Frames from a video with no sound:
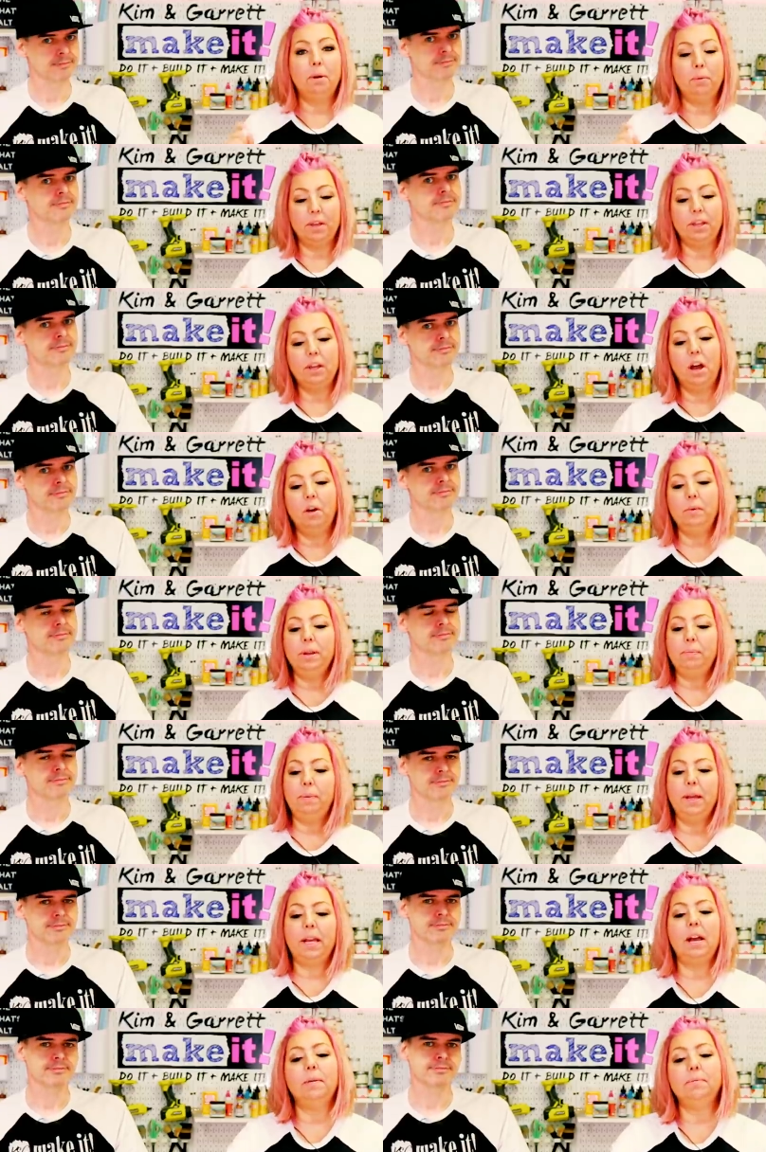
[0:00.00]
Speaker 1: but we thought
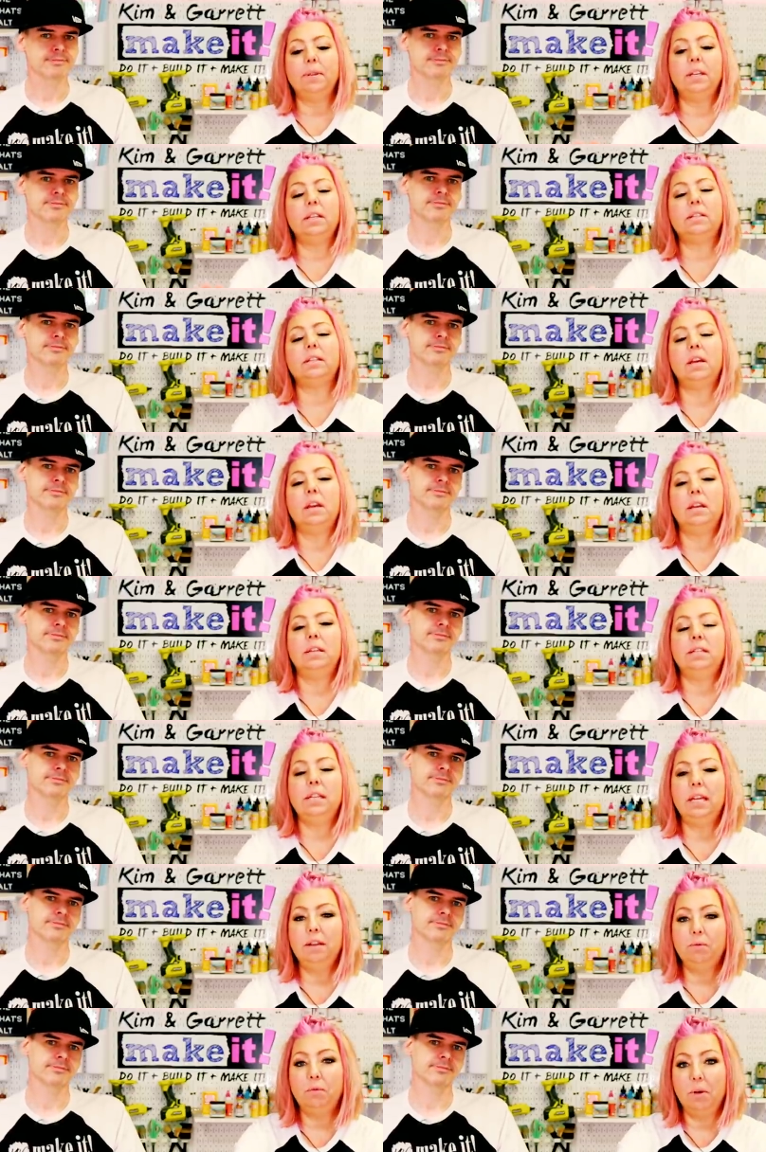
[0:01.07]
we'd pick up this
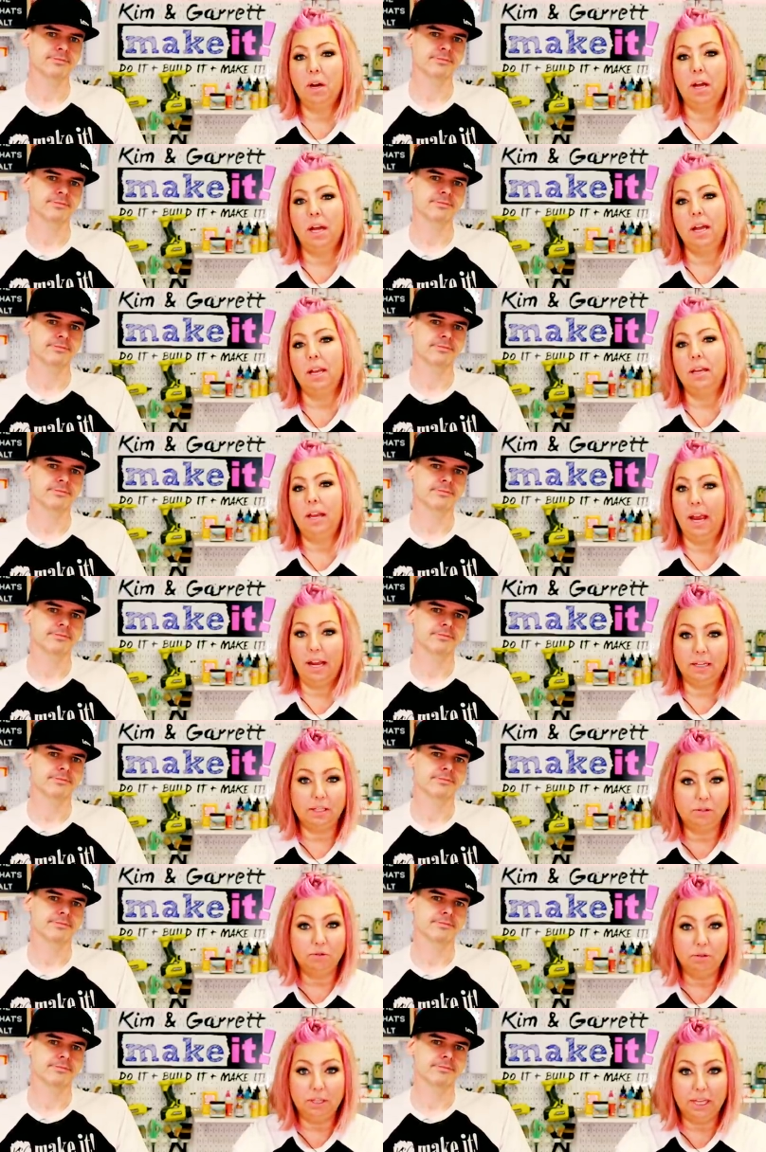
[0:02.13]
D1
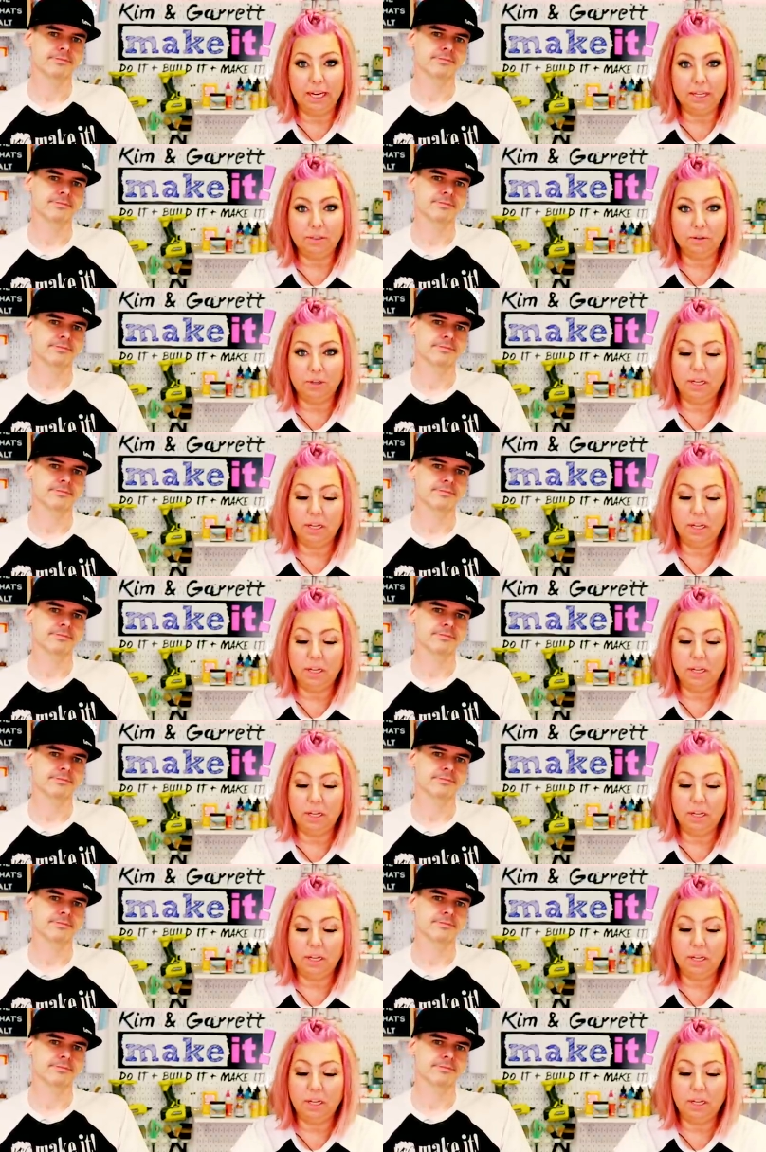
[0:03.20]
Xtool laser